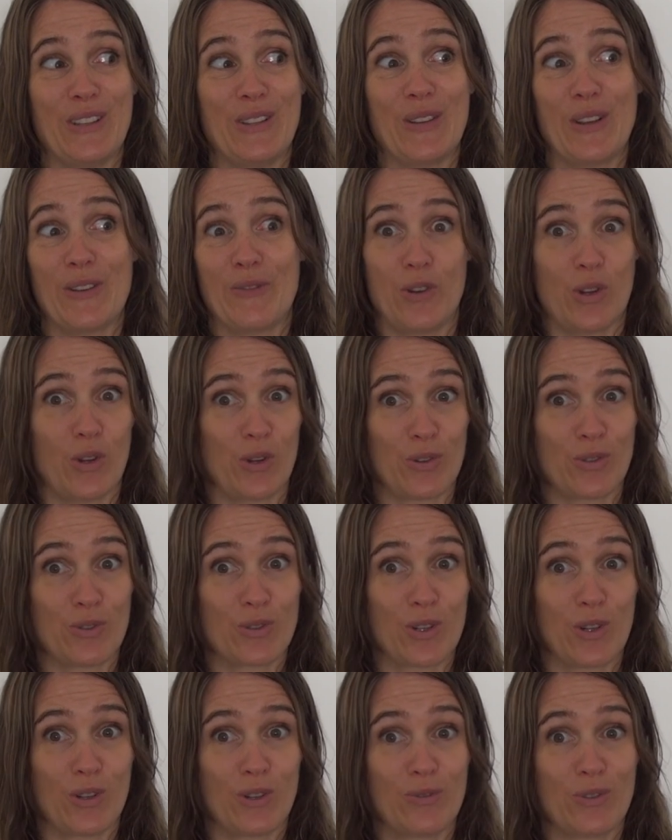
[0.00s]
you have no
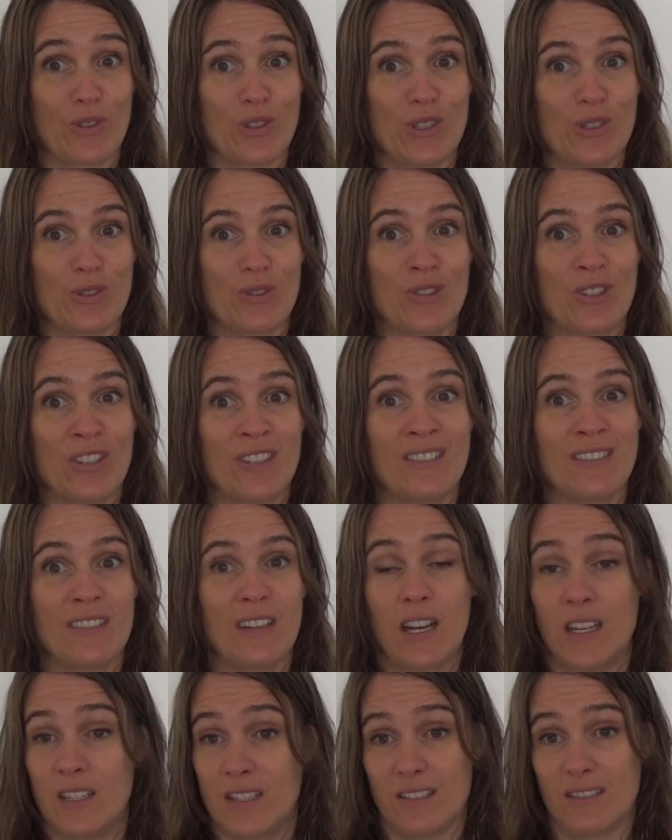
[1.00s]
control of your
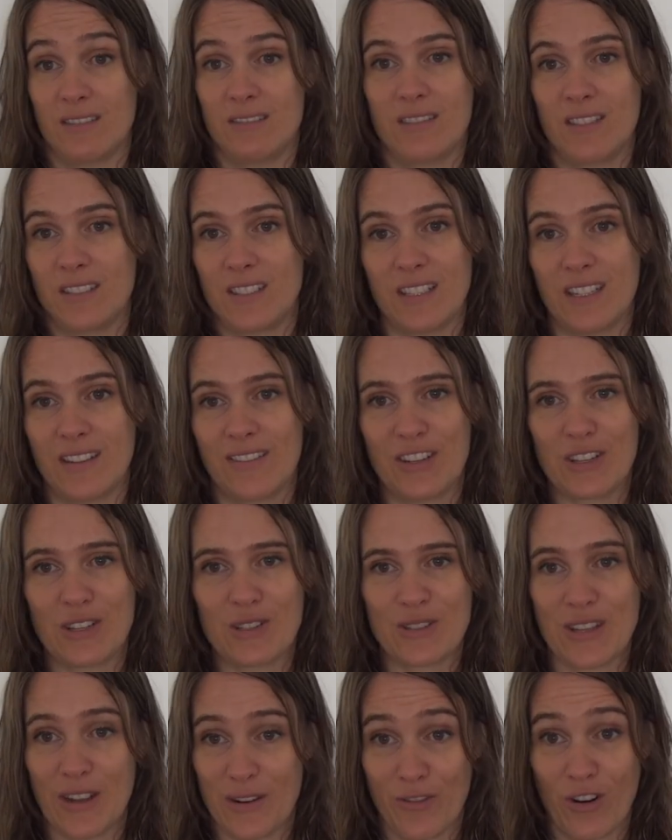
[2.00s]
children. I didn't have any,
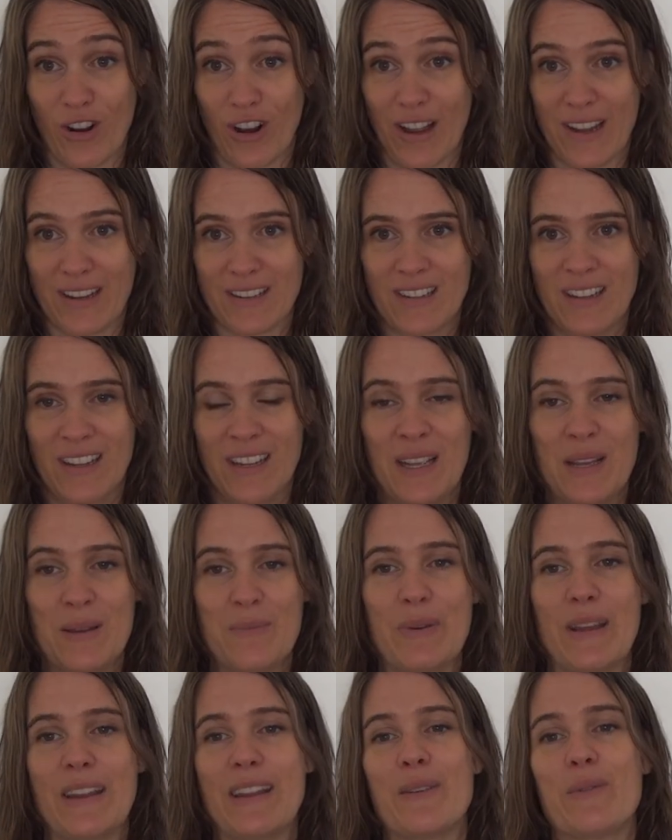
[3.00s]
they're right.
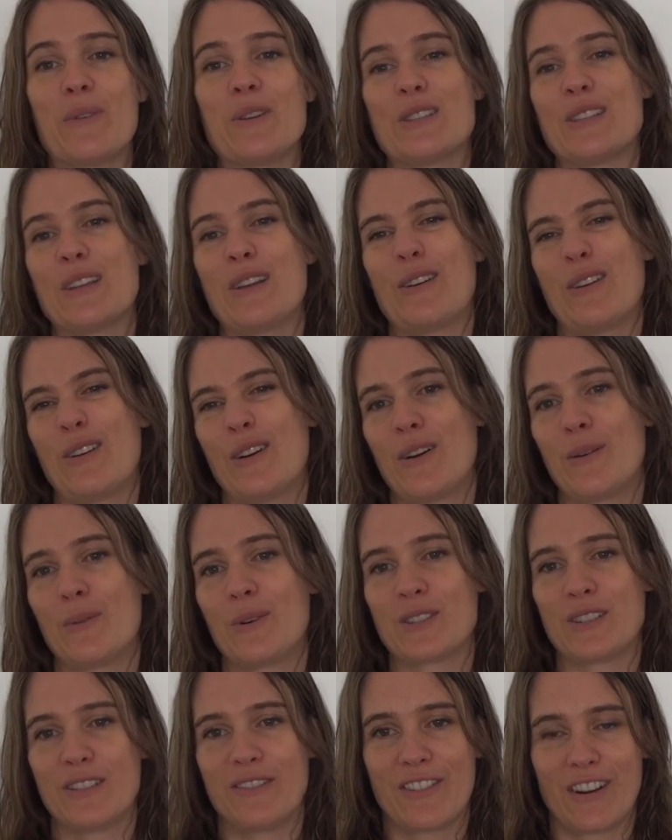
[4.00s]
But it
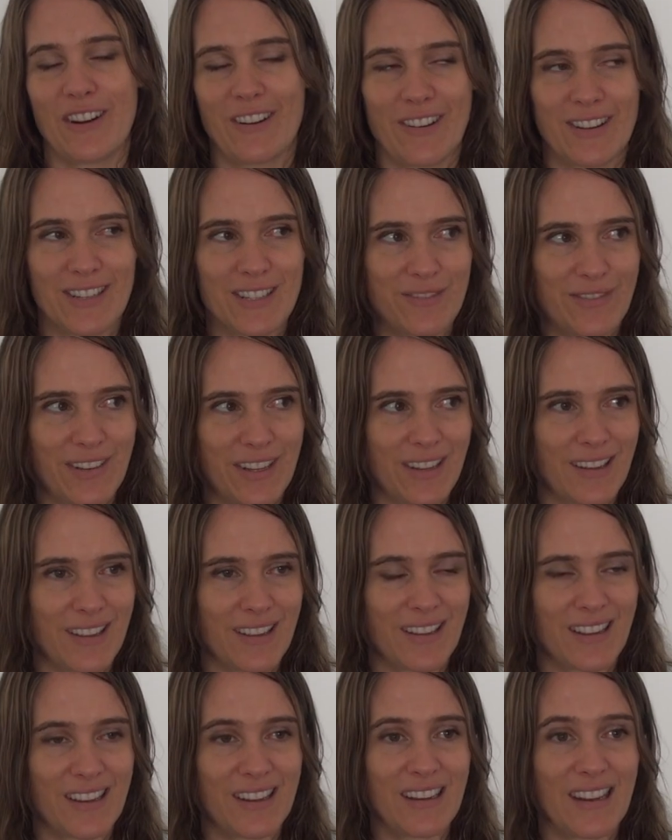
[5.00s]
wasn't a very nice
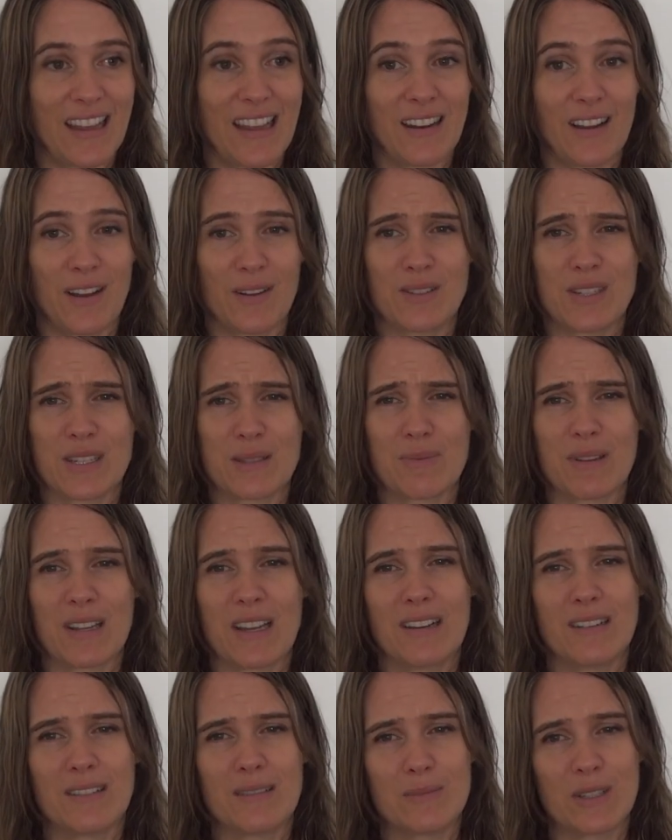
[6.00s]
feeling. And I would just be
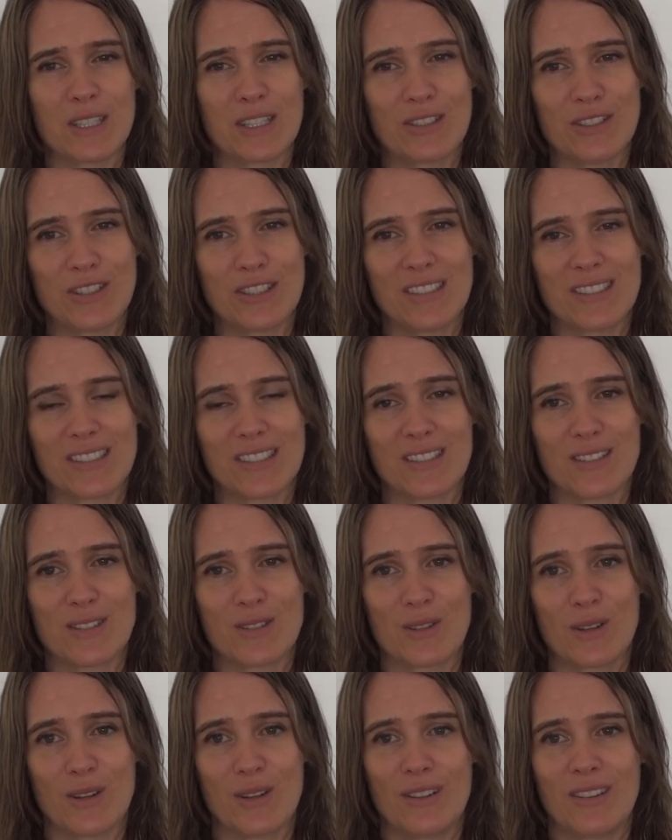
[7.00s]
like, oh my goodness, it's
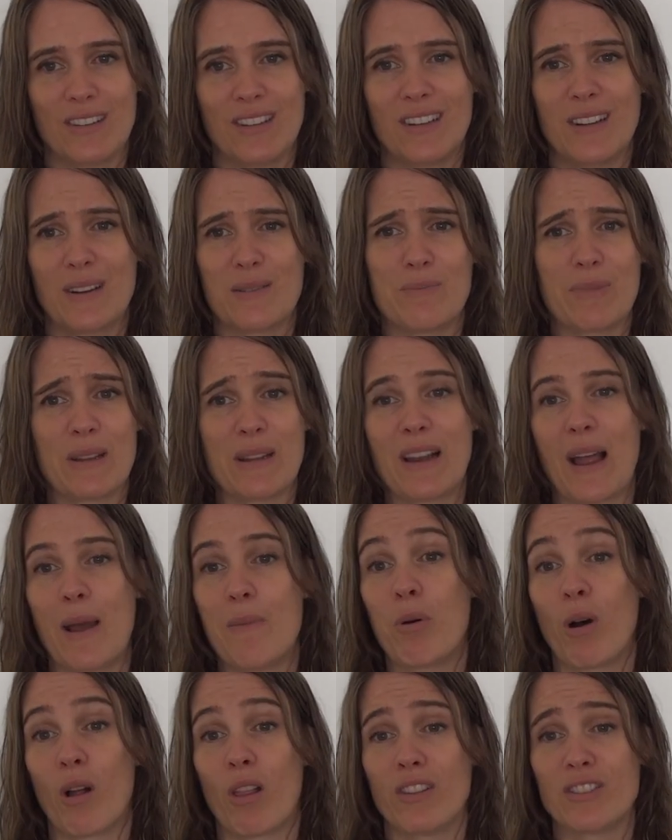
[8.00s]
so, you know, I'd be
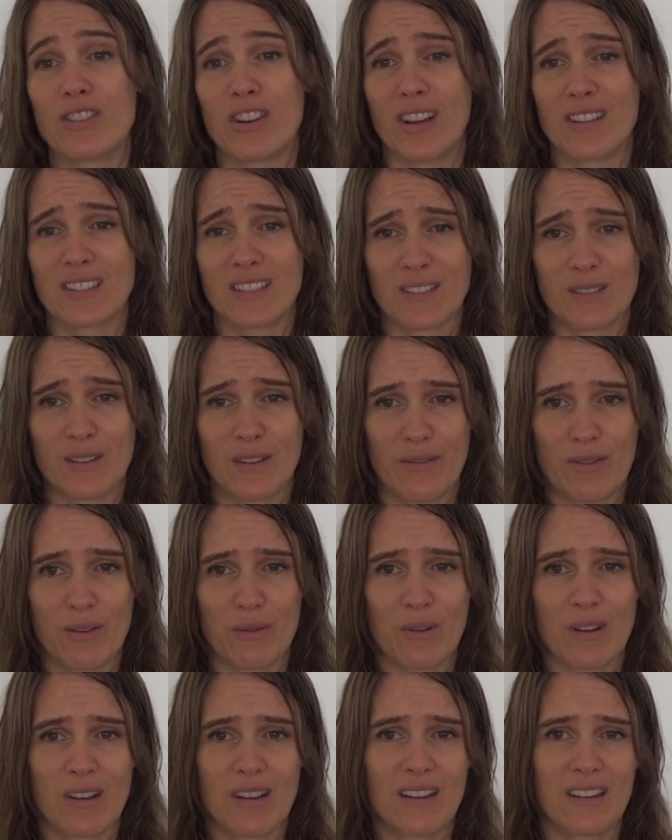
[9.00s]
like apologizing to
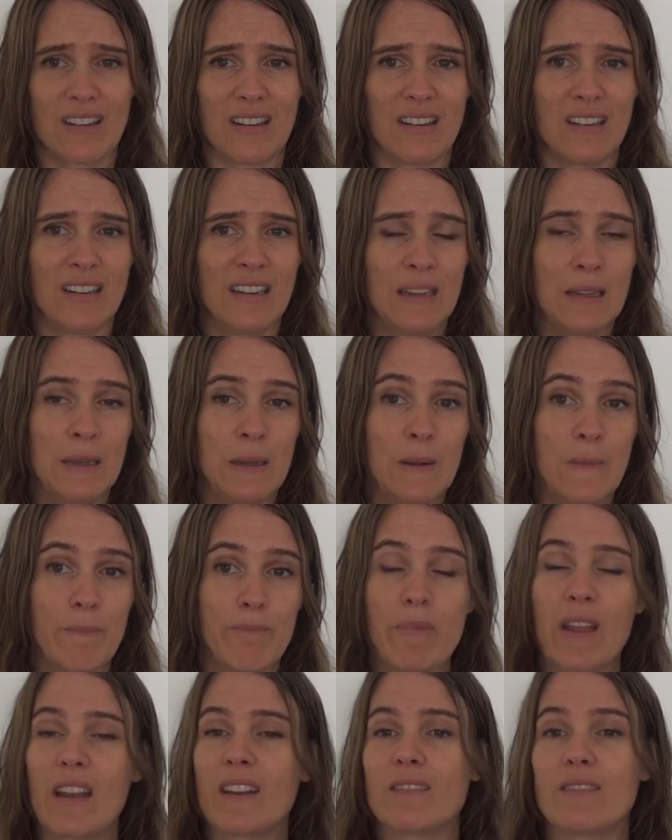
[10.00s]
everyone
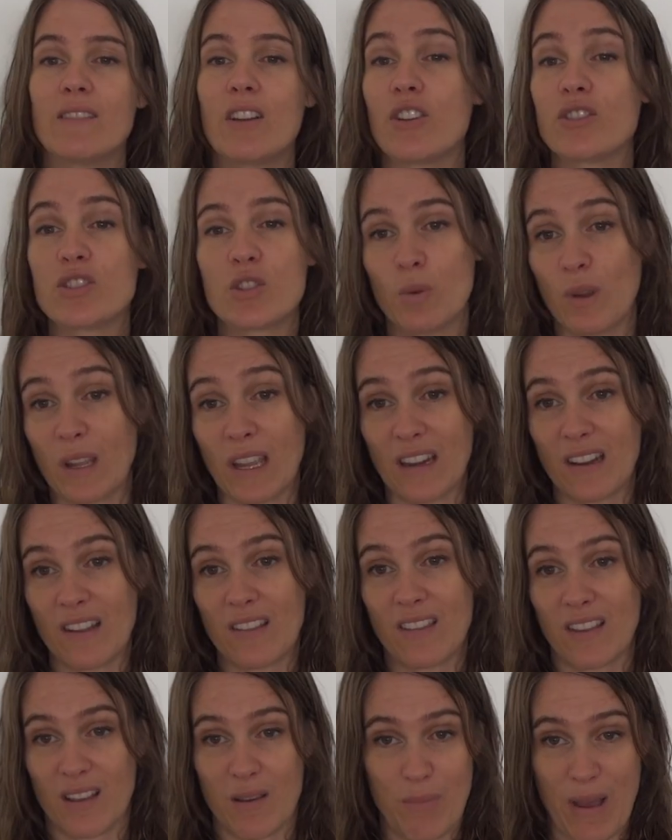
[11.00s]
but not doing
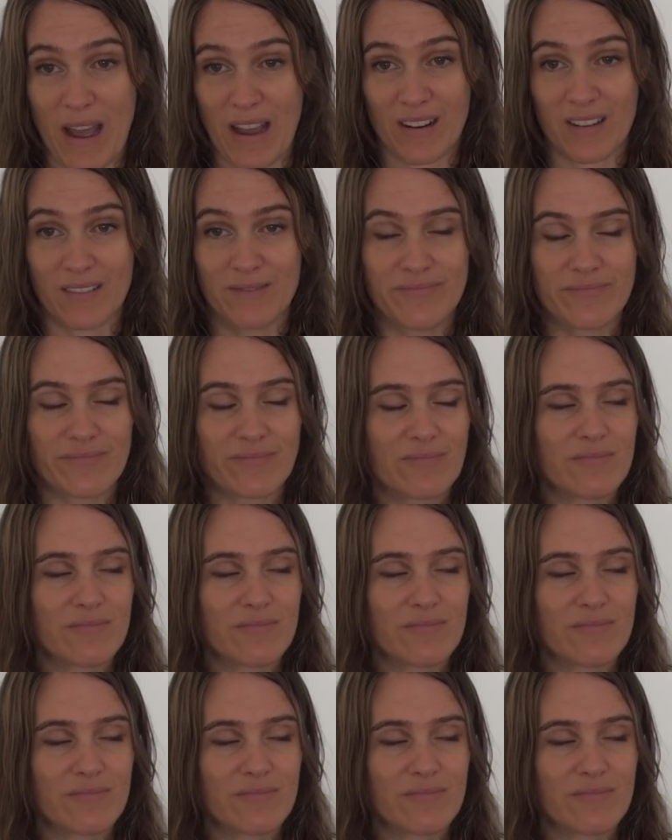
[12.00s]
anything about it.